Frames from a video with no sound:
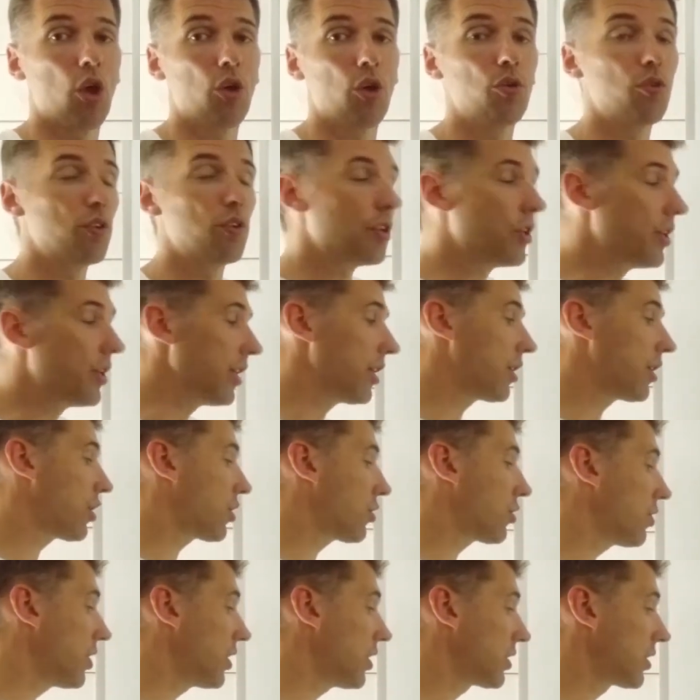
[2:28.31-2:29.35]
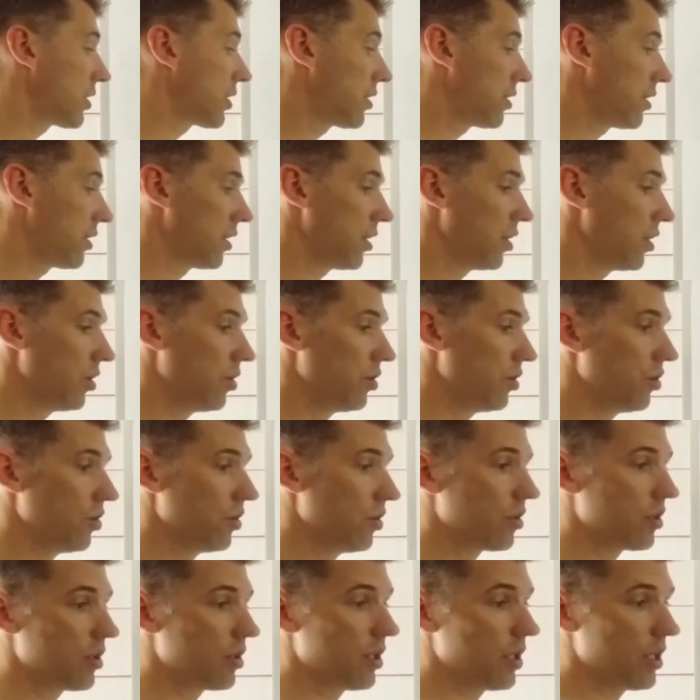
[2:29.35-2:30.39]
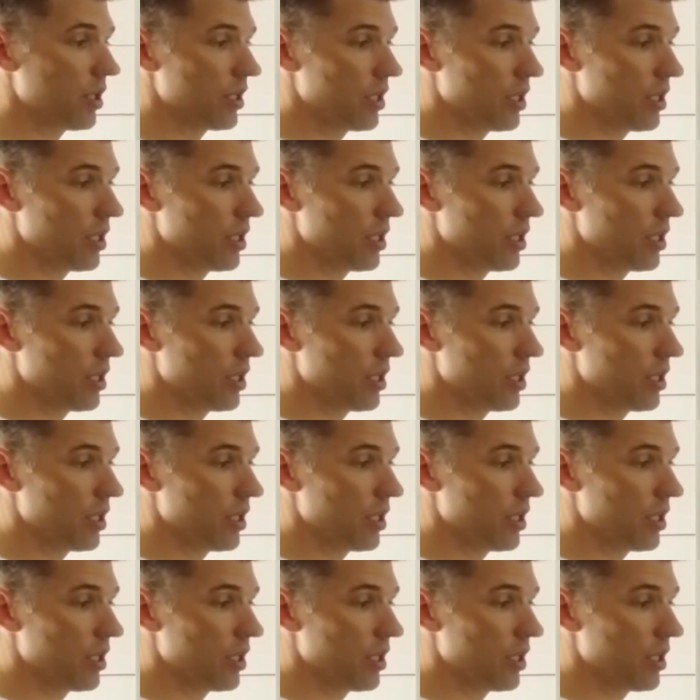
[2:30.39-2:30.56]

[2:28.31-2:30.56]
you decreased your